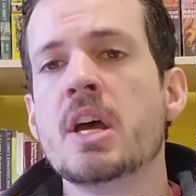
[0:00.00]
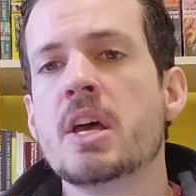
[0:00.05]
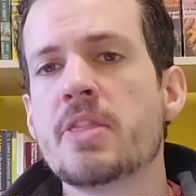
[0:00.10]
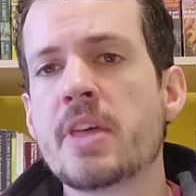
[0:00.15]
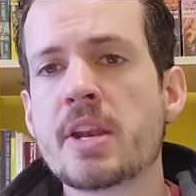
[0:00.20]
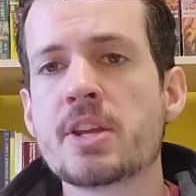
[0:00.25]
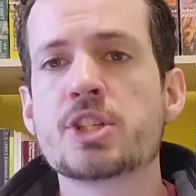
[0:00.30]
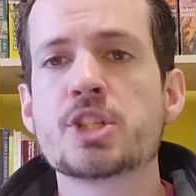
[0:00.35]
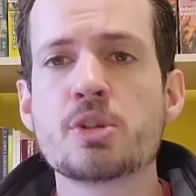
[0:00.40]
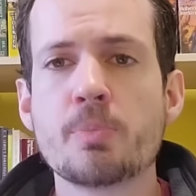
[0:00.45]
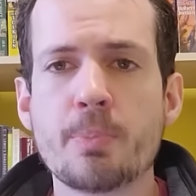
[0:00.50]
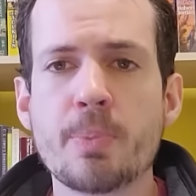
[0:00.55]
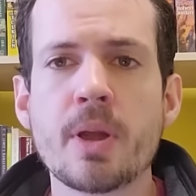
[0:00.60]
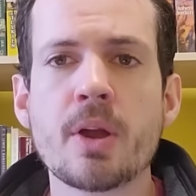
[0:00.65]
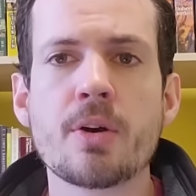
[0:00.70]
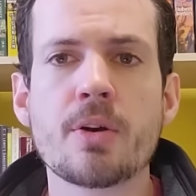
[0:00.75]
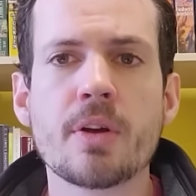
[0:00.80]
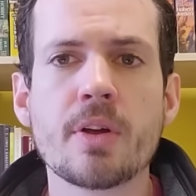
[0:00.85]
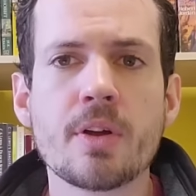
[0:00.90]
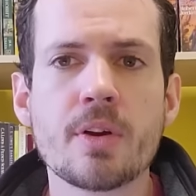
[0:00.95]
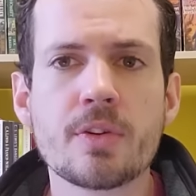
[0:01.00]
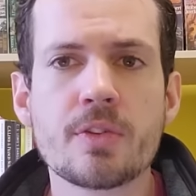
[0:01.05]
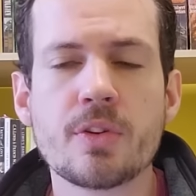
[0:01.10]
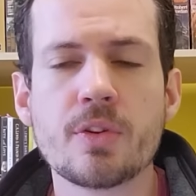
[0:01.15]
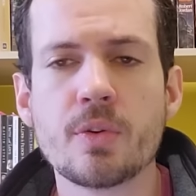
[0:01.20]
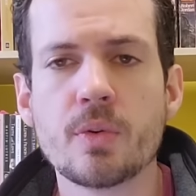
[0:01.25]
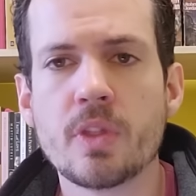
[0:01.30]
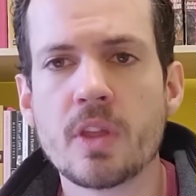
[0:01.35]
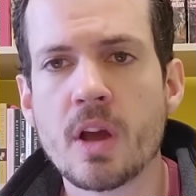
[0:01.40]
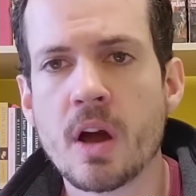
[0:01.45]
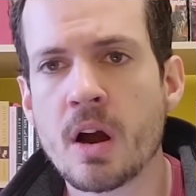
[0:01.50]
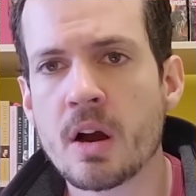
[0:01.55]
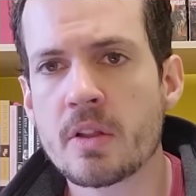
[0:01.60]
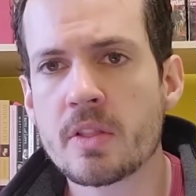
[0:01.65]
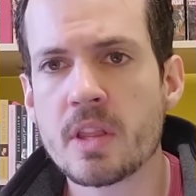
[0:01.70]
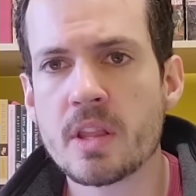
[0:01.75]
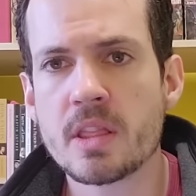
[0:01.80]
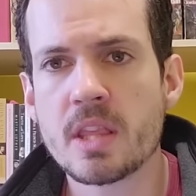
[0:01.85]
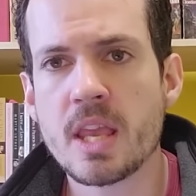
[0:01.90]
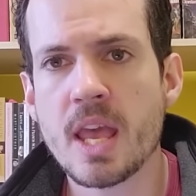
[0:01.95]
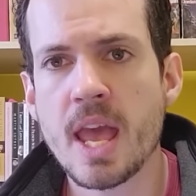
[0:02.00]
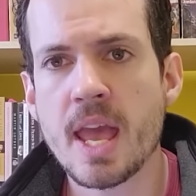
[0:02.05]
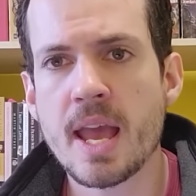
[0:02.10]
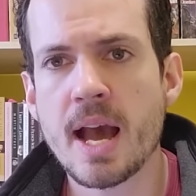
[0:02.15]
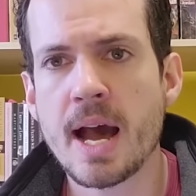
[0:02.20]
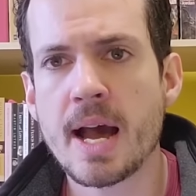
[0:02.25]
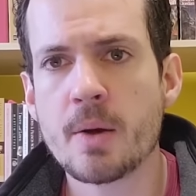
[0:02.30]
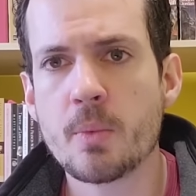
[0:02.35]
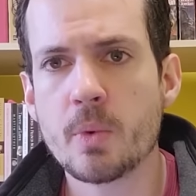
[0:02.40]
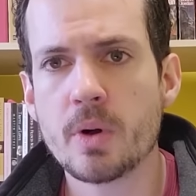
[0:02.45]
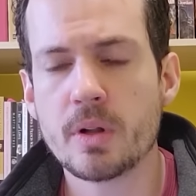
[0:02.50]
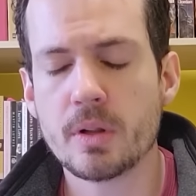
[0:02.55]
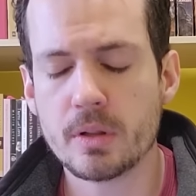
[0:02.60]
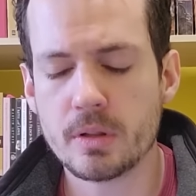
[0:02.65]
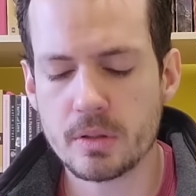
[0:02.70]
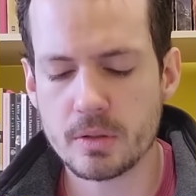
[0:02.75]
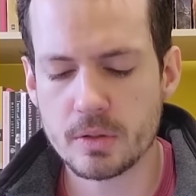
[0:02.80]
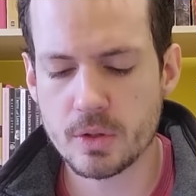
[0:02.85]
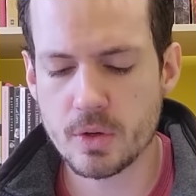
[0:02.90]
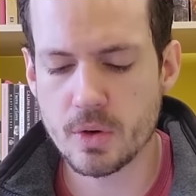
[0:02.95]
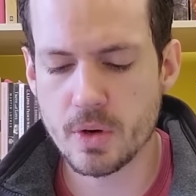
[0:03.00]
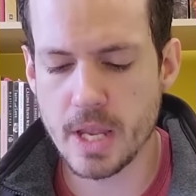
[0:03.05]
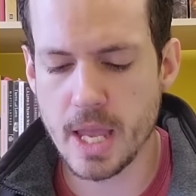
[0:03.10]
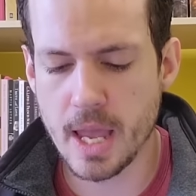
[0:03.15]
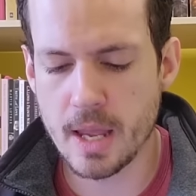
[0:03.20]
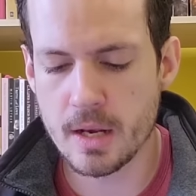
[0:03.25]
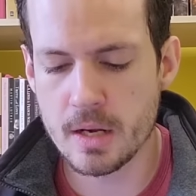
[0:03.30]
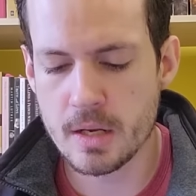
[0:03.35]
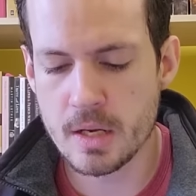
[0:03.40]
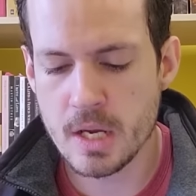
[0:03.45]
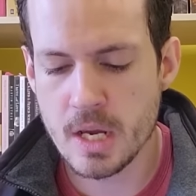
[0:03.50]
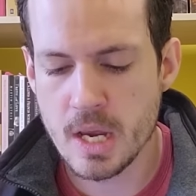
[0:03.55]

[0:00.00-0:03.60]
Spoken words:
that is superior to the art that the AI will create.